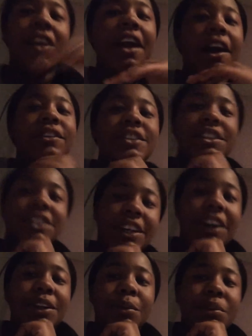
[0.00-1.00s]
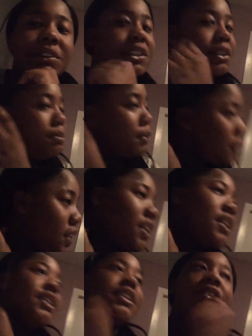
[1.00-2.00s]
Like, I was just caught up with the
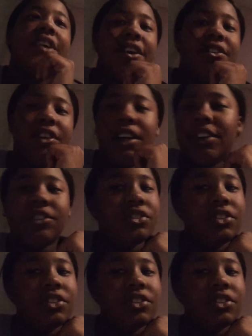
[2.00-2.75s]
spirit and stuff that I forgot to